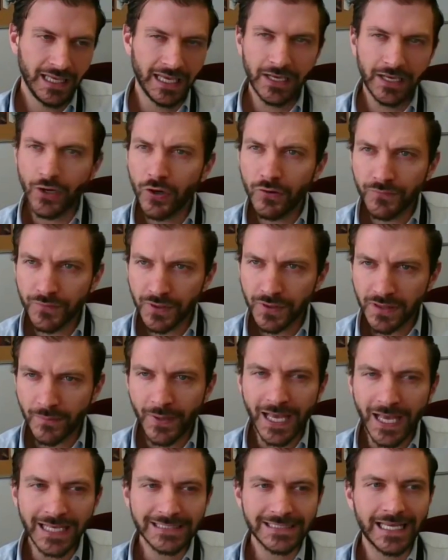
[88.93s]
And over the
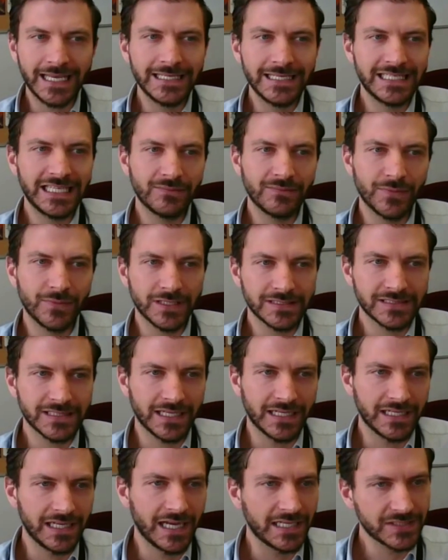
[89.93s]
past 18 months,
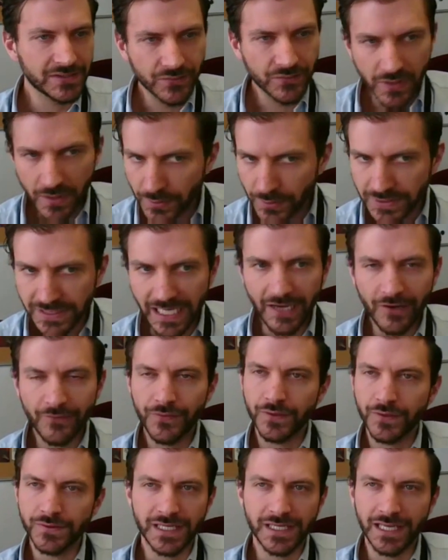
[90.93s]
I scribbled
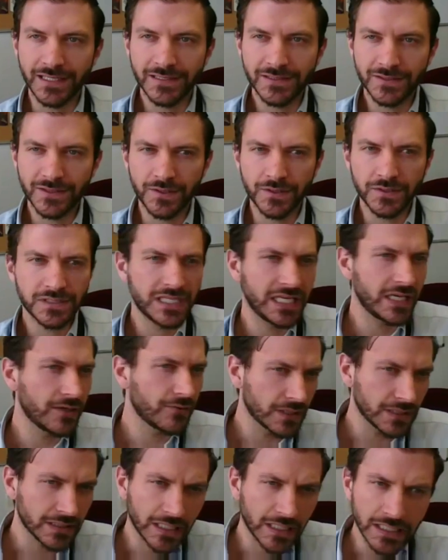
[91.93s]
down those answers
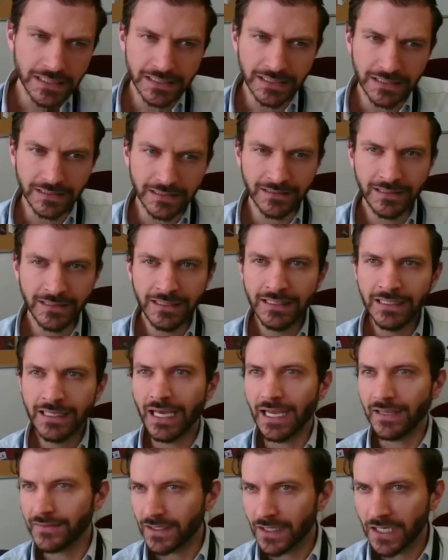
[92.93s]
here in London,
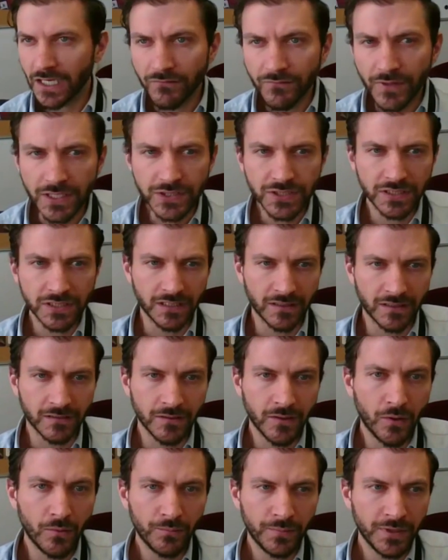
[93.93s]
at the convention in
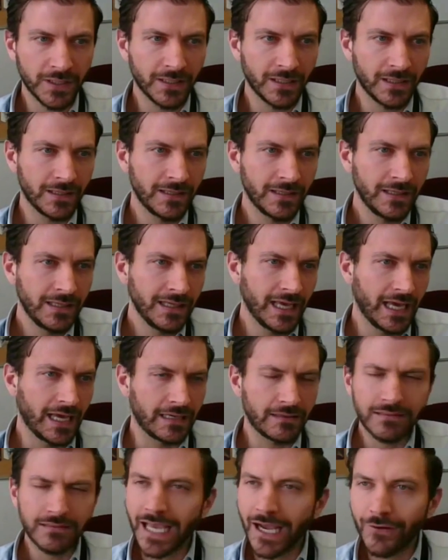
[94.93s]
Colombia,
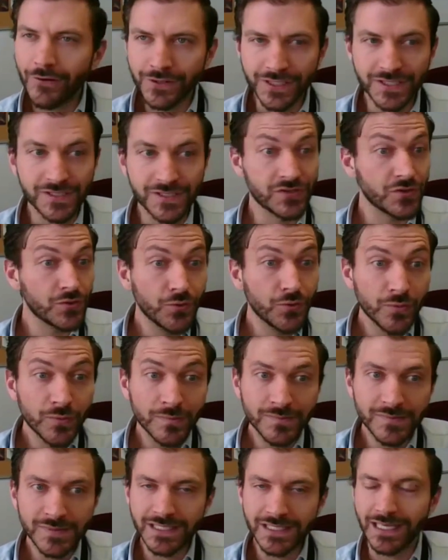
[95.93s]
at countless
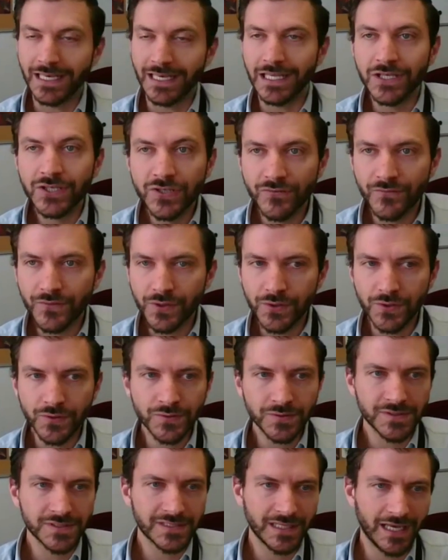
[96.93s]
Zooms and
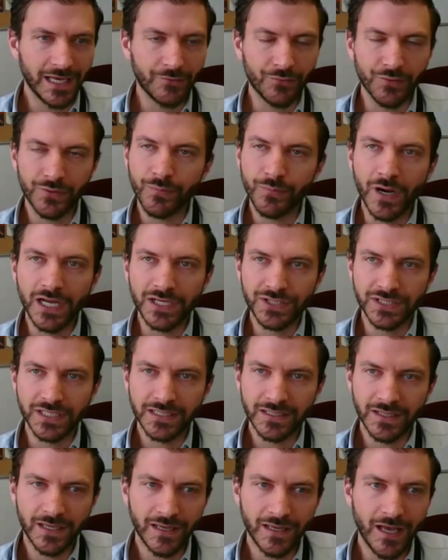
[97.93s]
interviews with
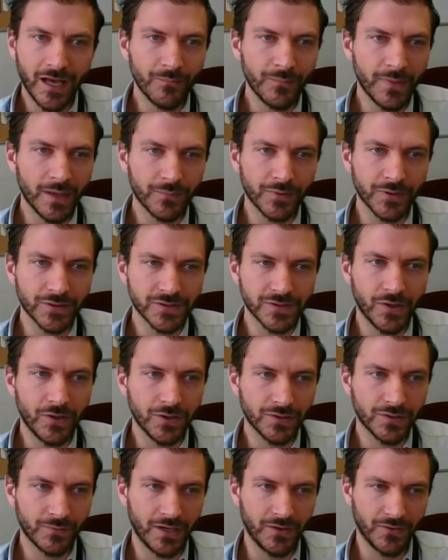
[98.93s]
Project Hub members
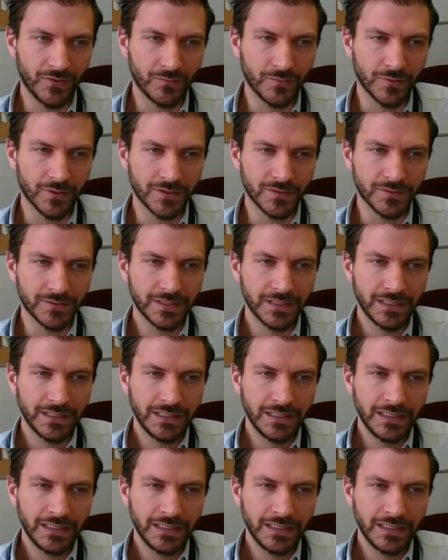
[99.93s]
all around the world.